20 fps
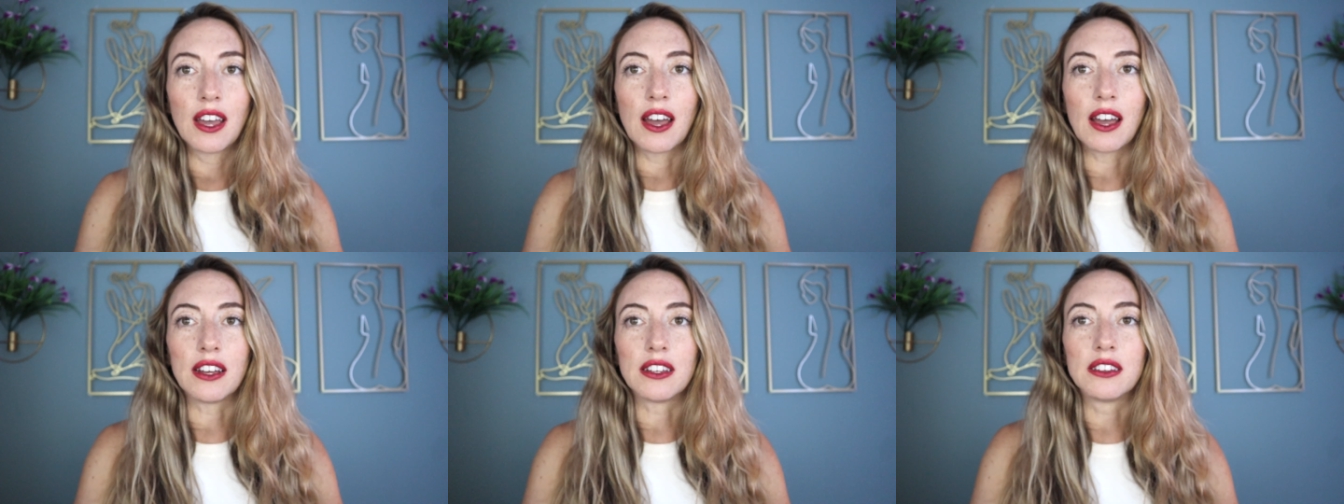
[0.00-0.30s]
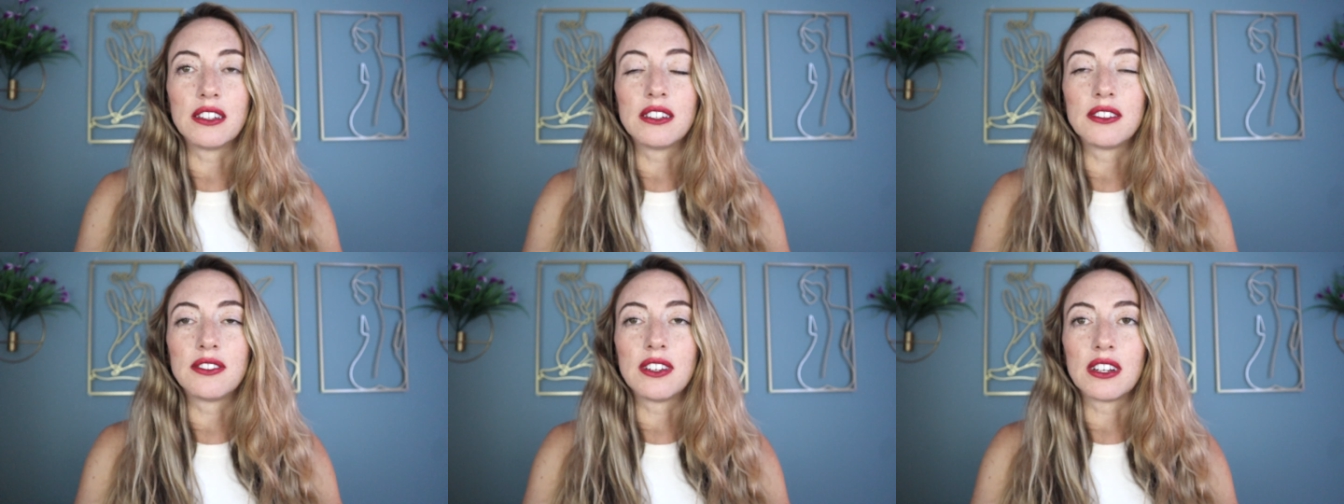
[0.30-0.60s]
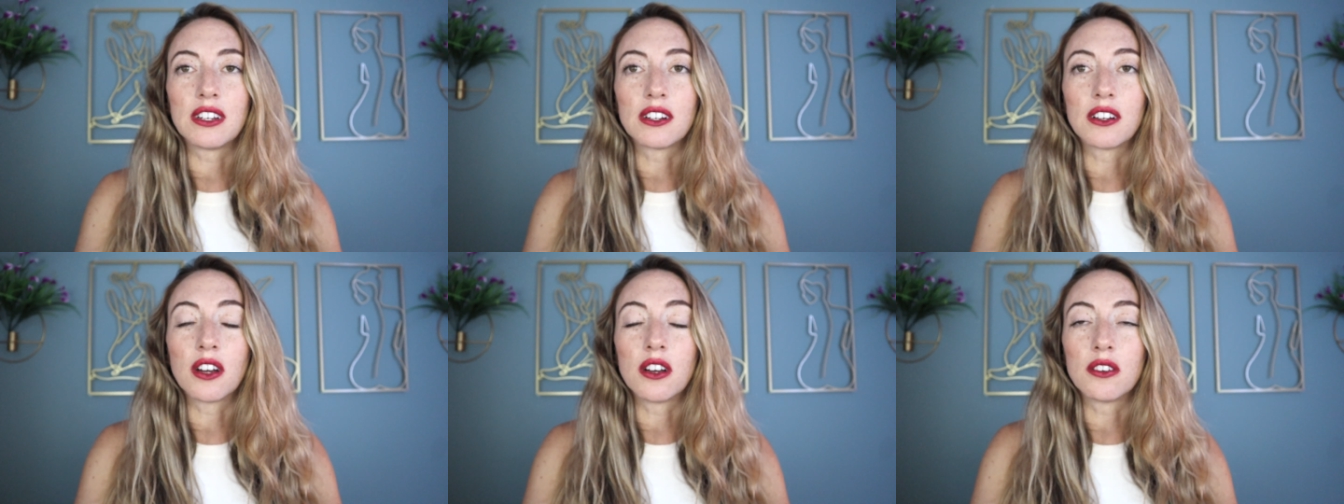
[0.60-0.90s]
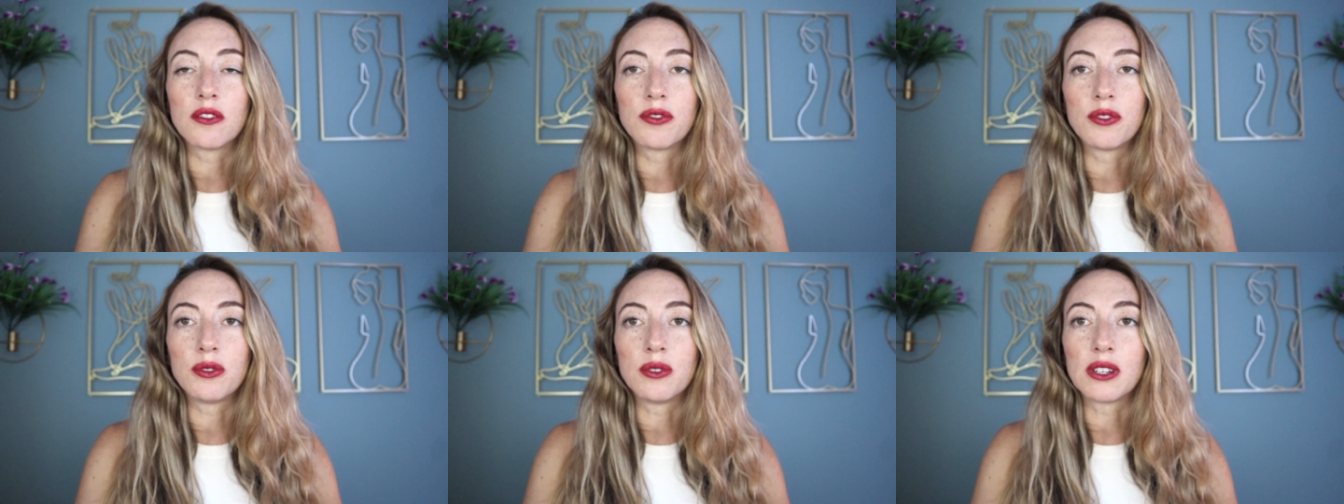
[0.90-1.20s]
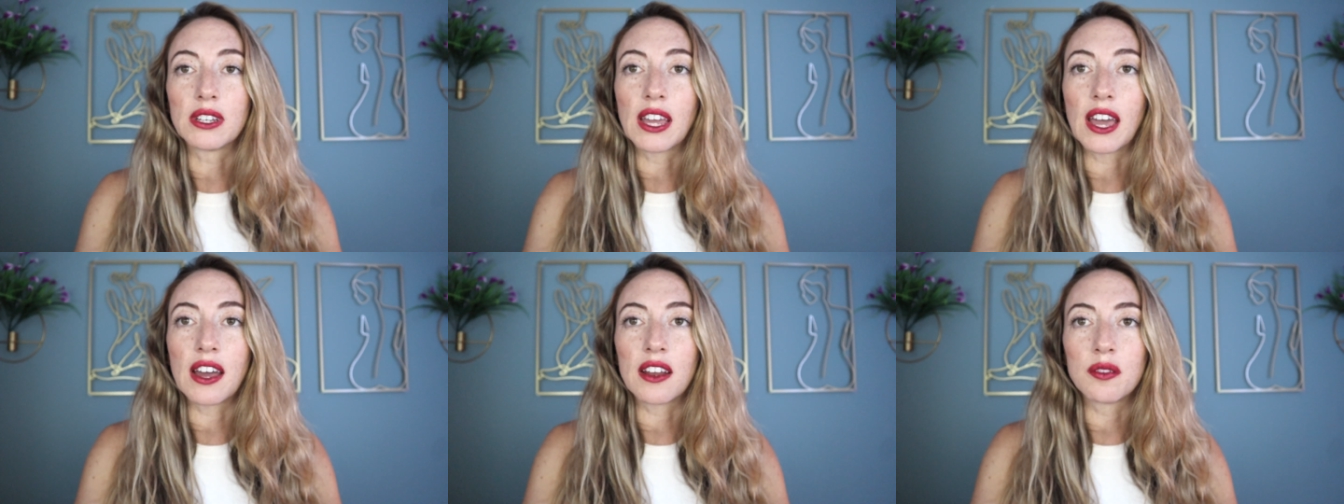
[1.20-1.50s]
I lived at a Kung Fu
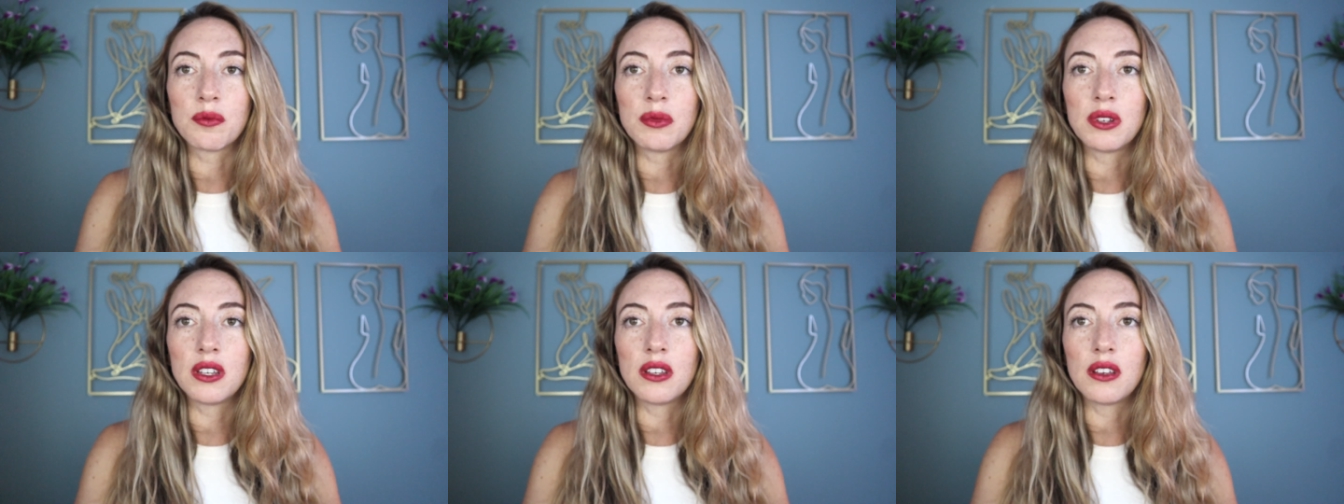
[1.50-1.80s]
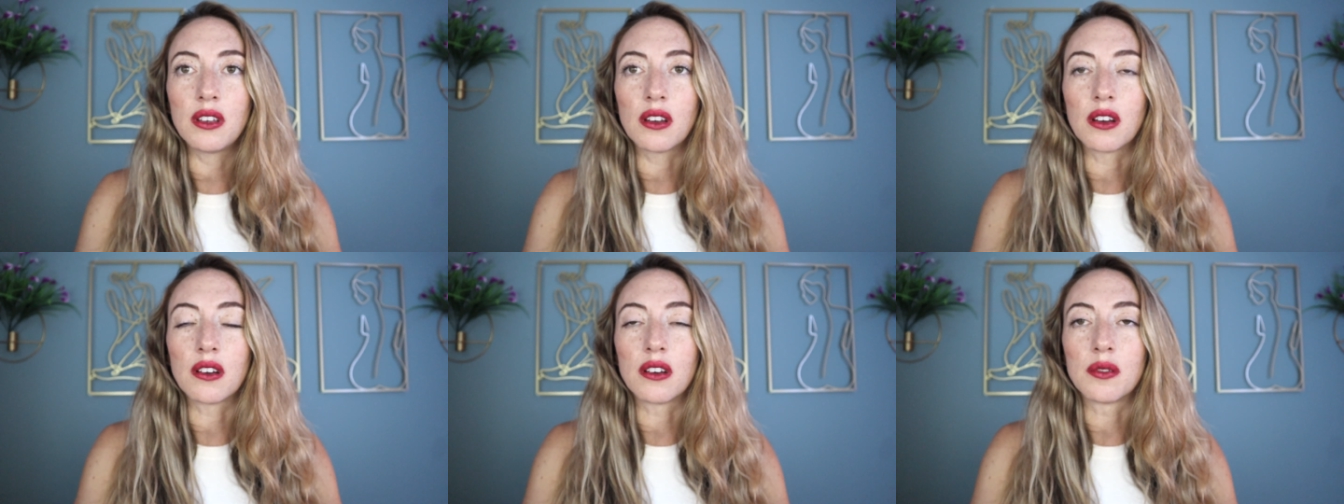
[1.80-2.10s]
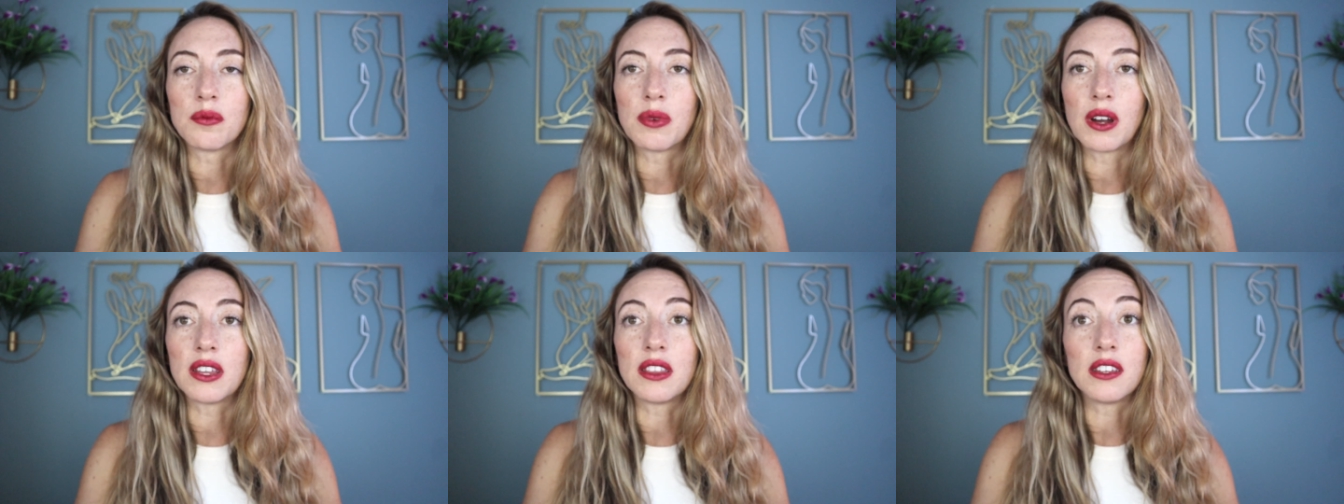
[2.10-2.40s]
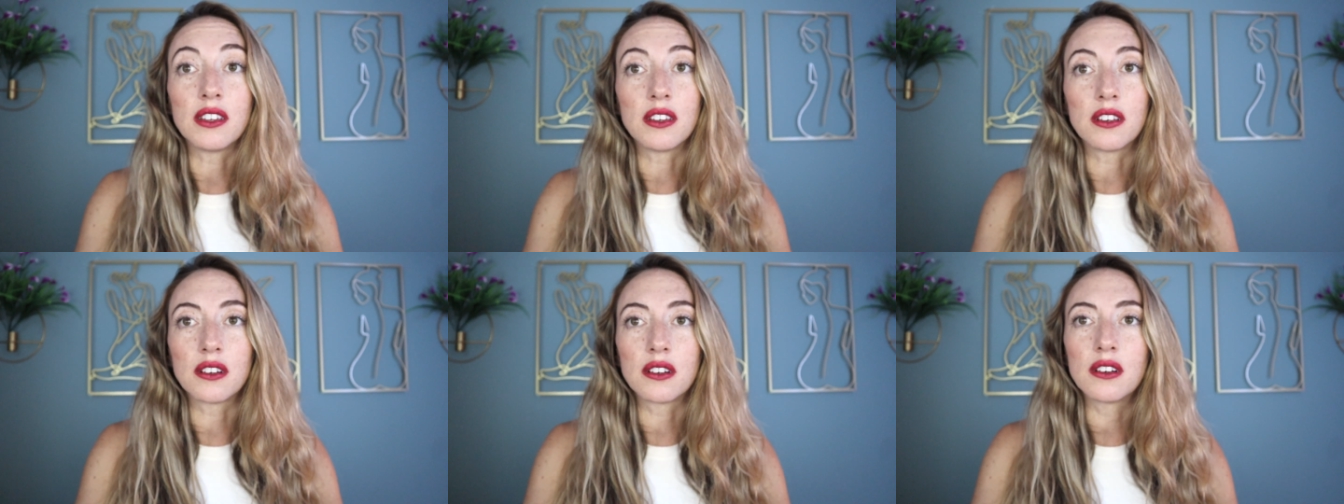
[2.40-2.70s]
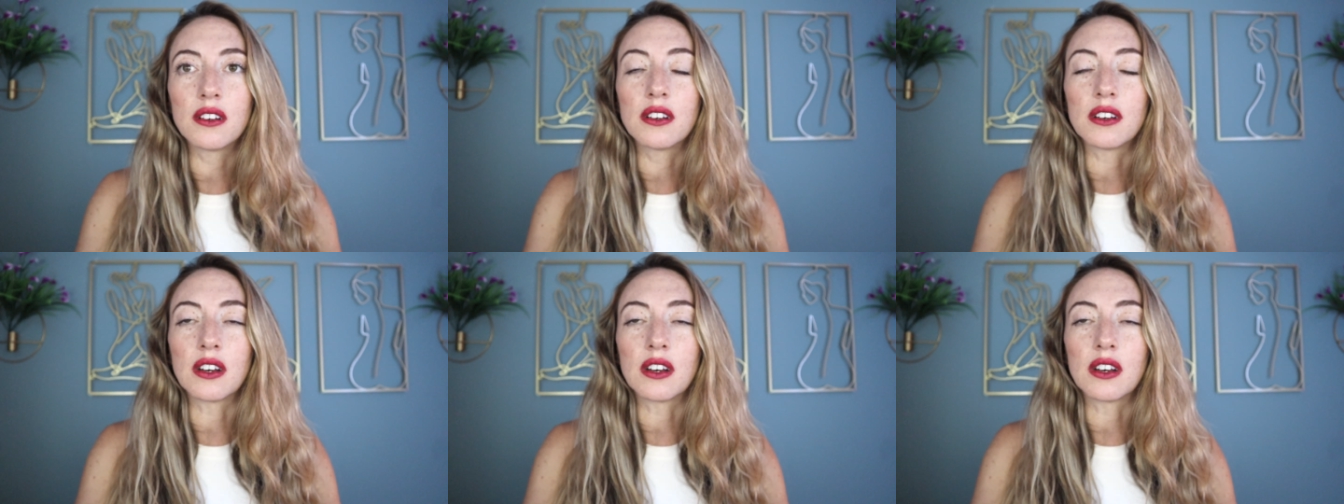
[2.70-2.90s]
Academy by the year,